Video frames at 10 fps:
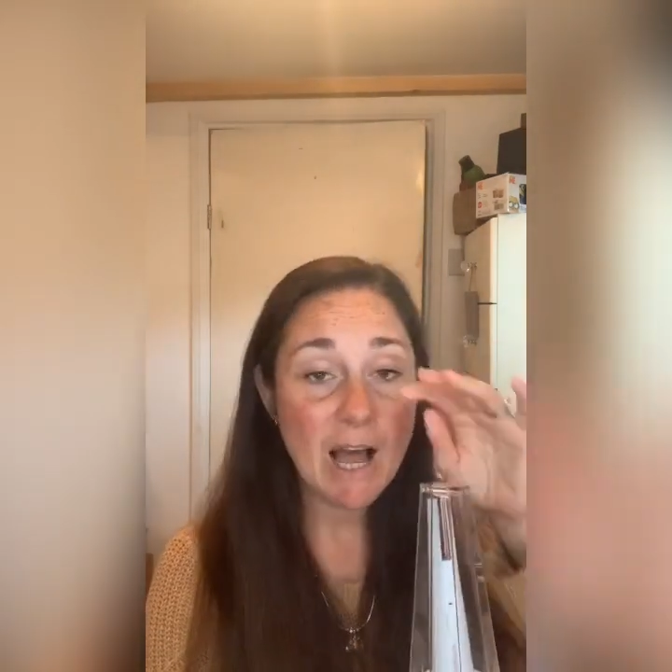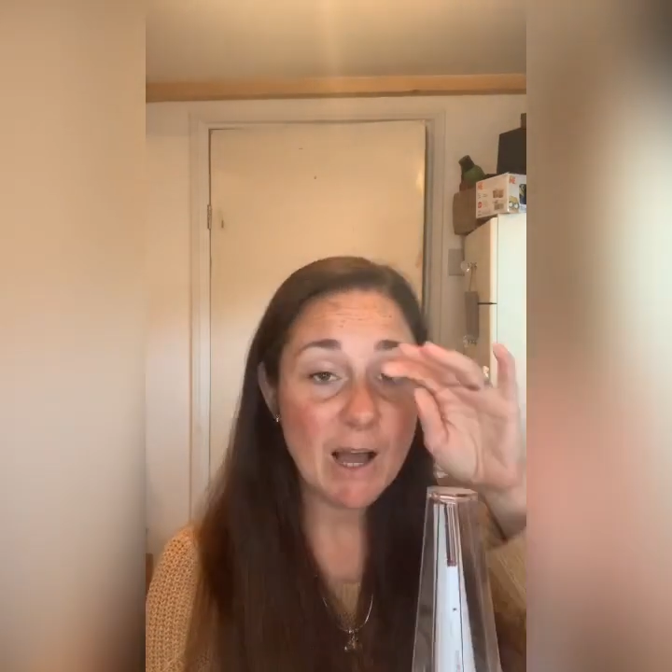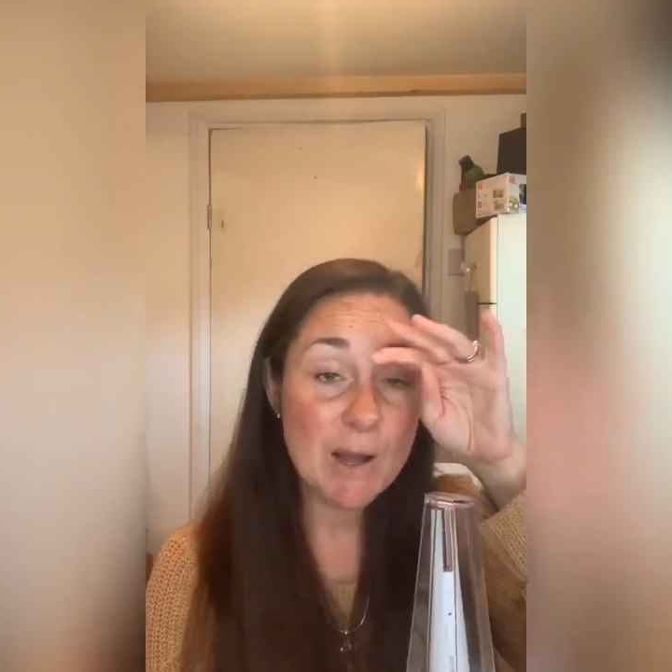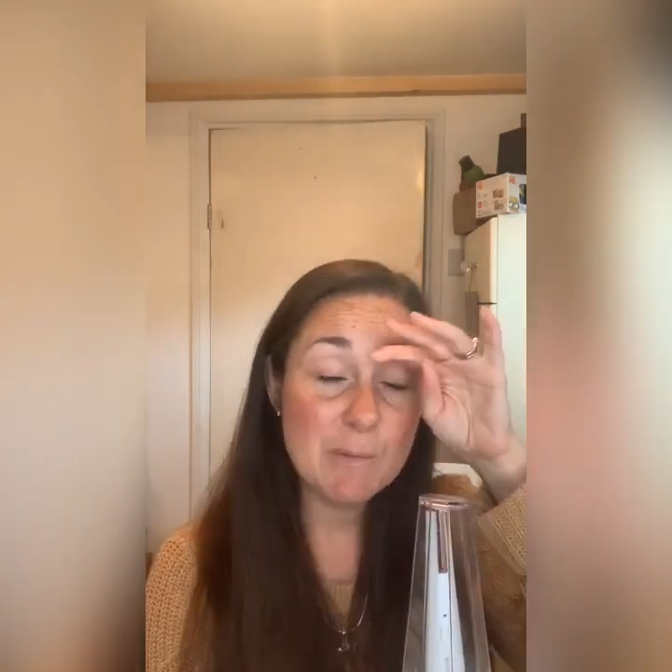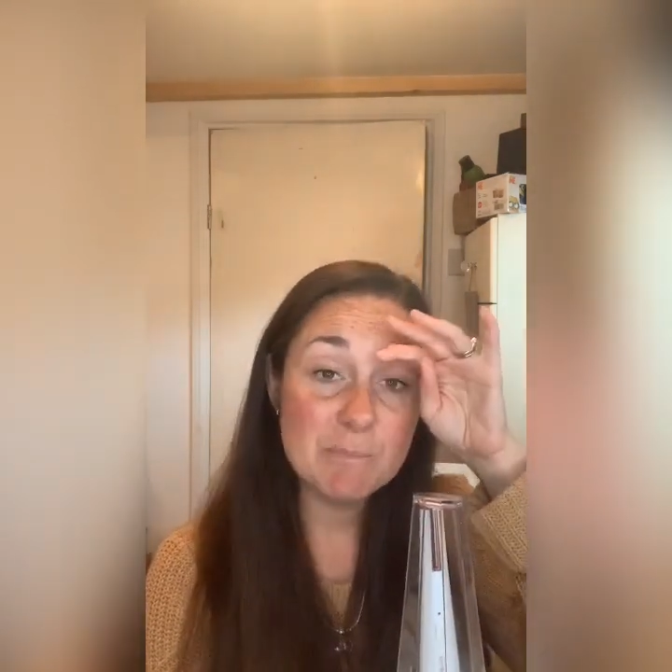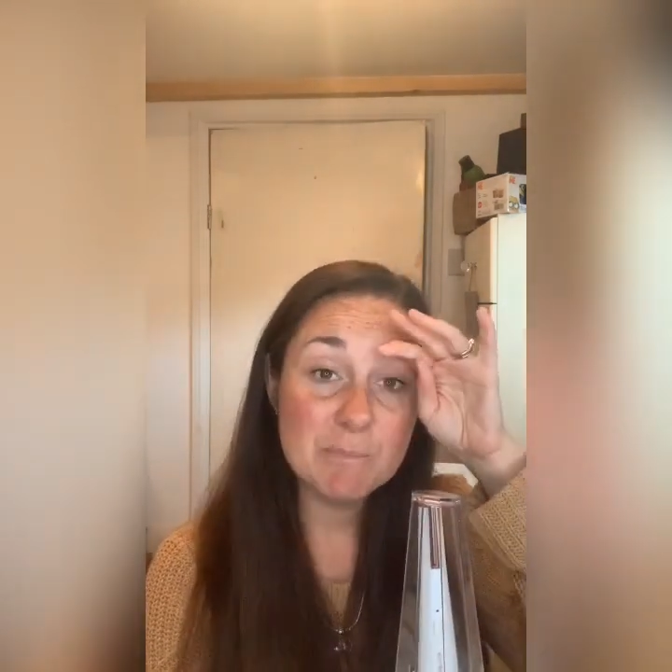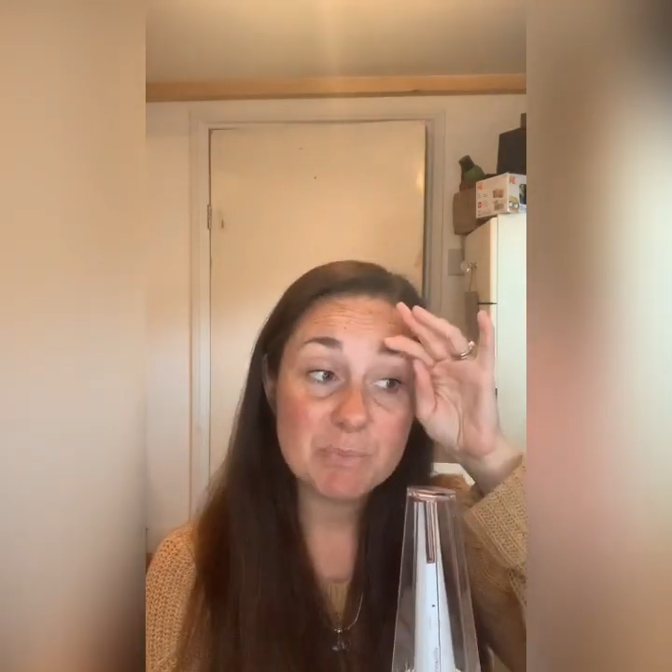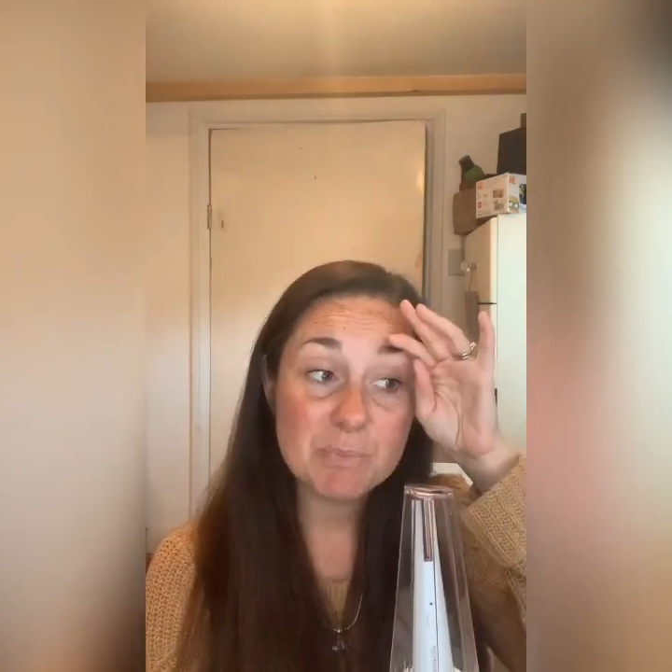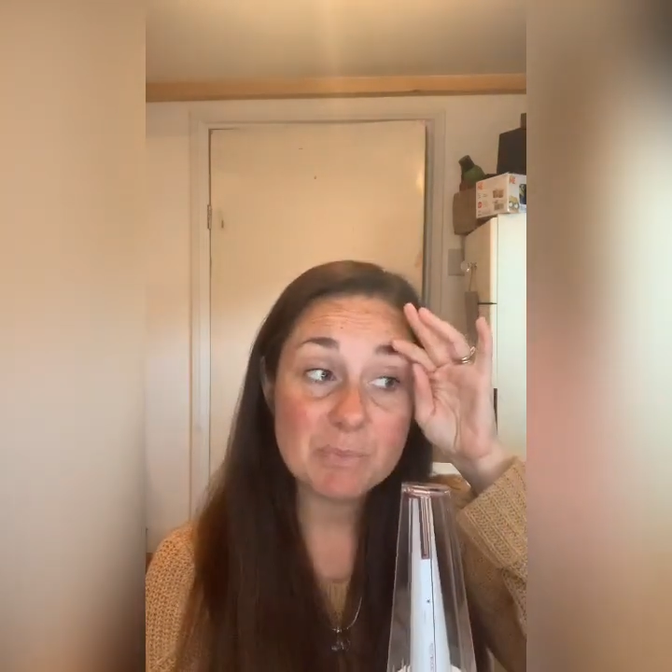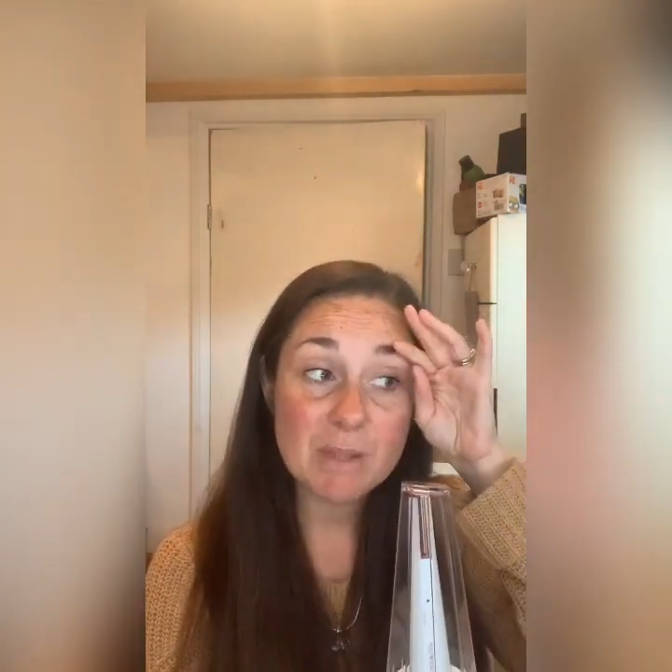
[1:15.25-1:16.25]

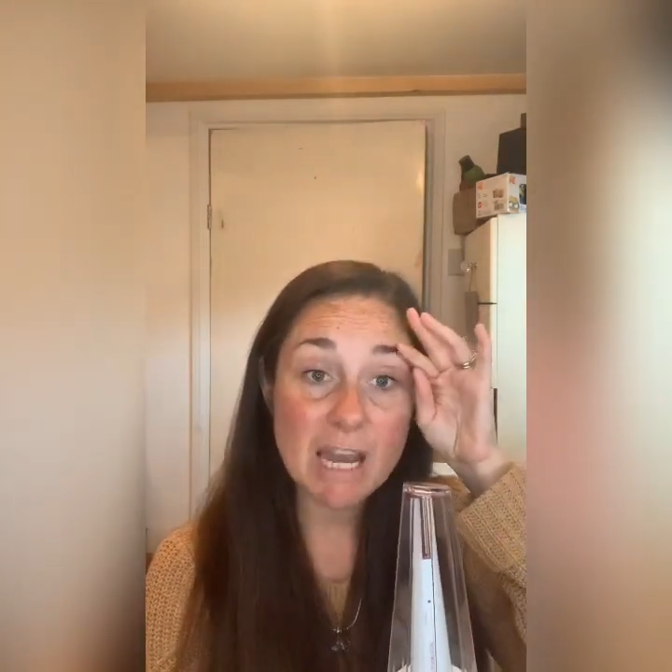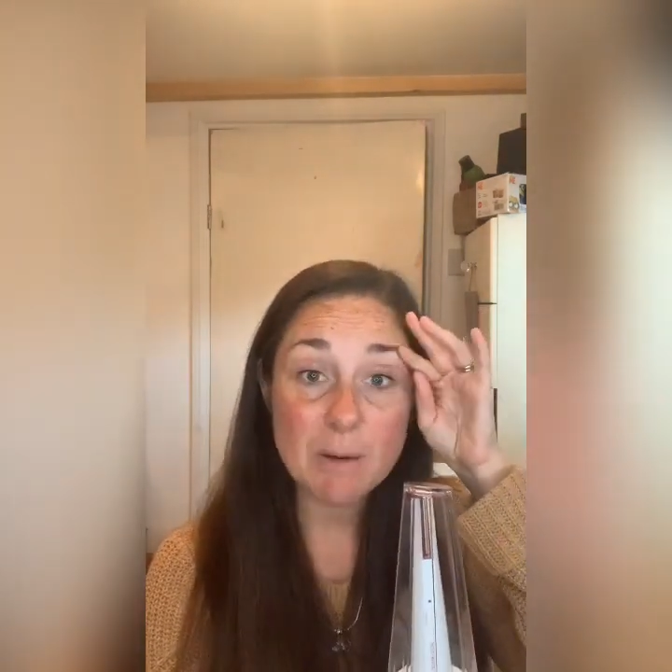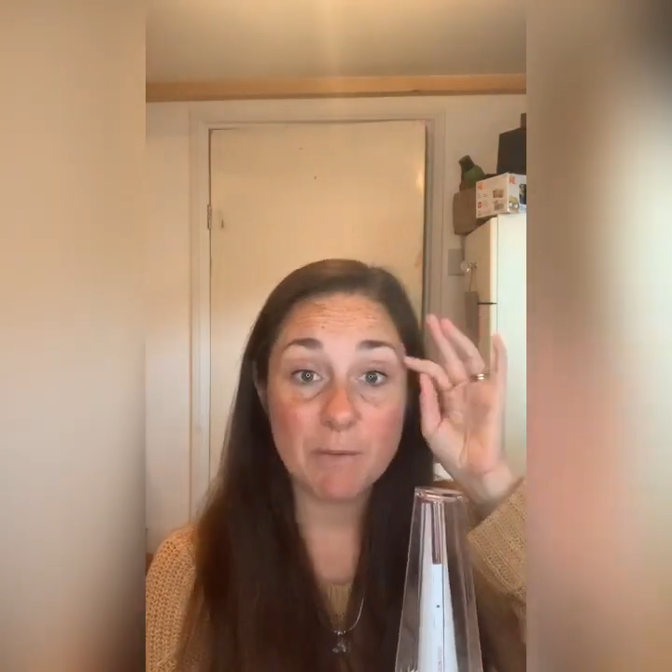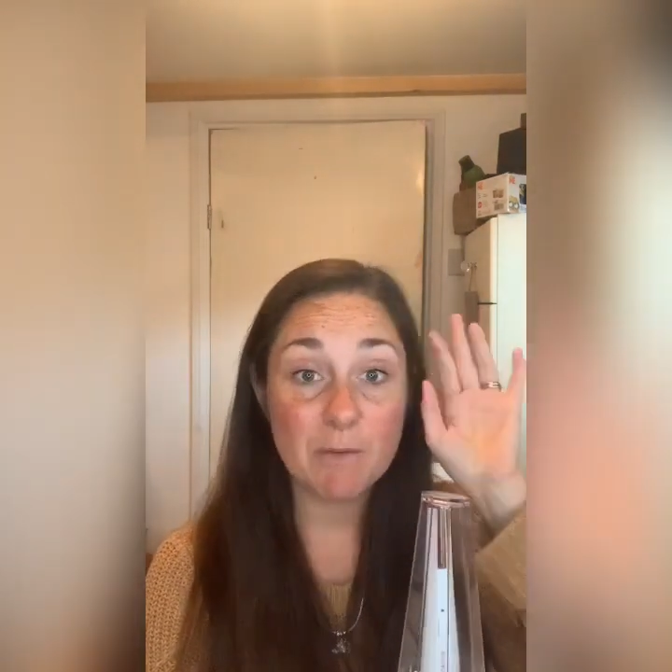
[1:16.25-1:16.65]
Anyone